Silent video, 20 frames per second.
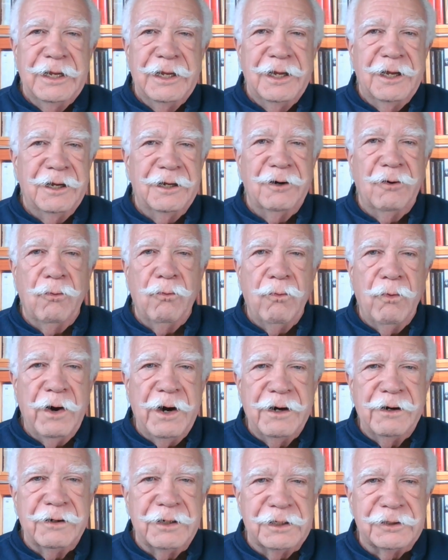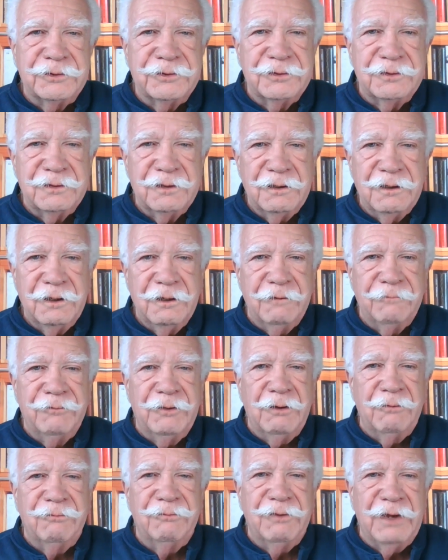awareness of
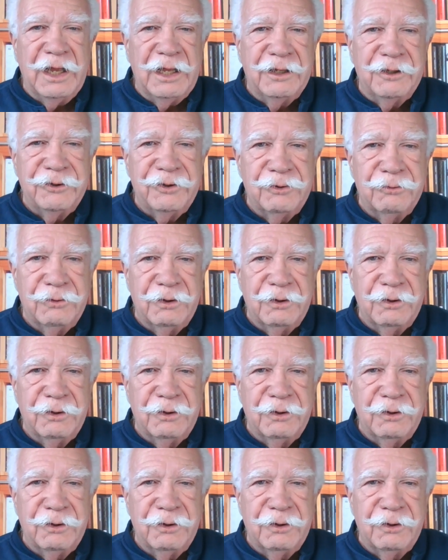the value